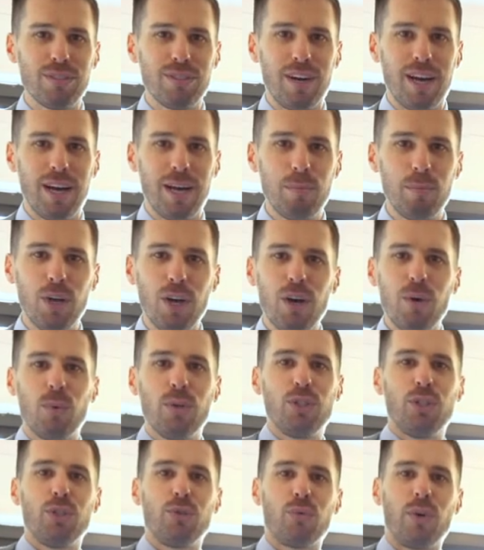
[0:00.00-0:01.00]
time,
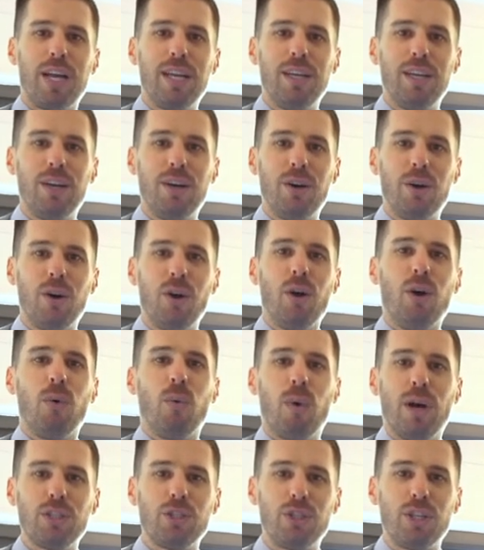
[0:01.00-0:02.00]
which is right near
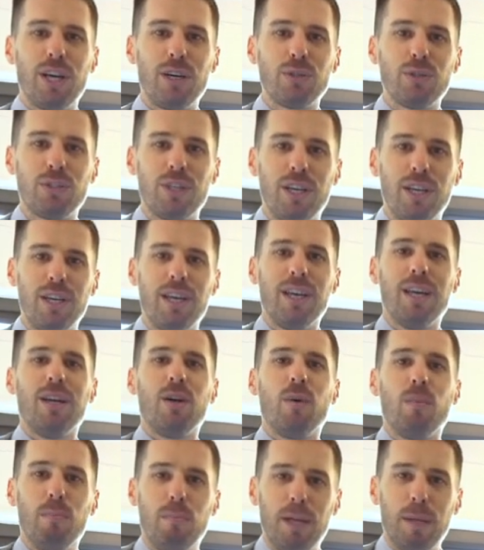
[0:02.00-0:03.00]
West Chelsea,
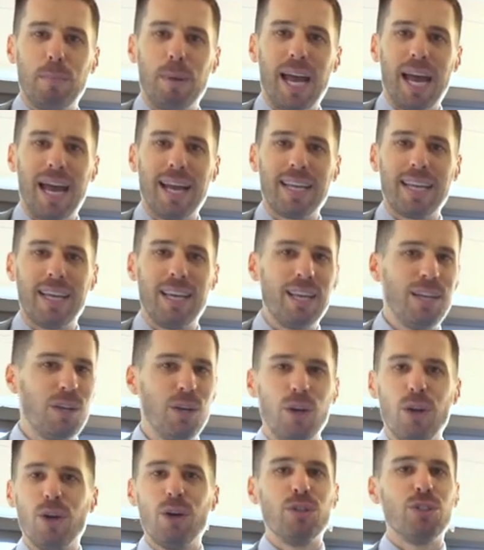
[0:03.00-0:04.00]
meatpacking,
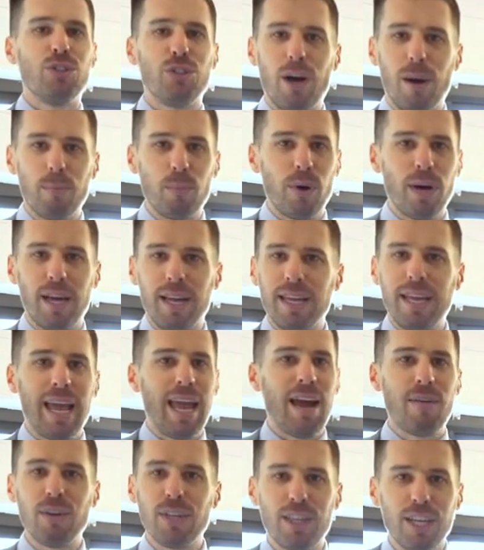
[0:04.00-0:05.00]
subway,
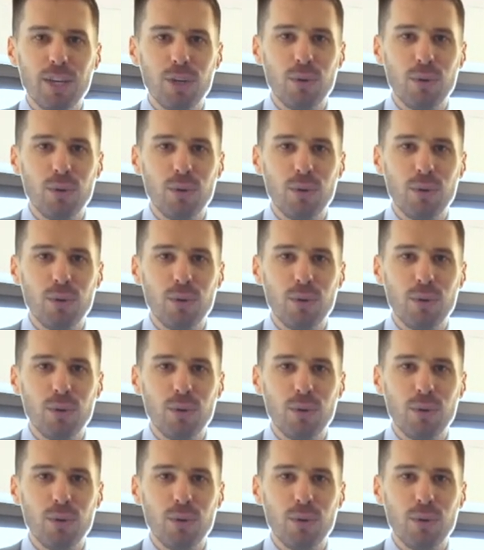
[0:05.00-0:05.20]
everything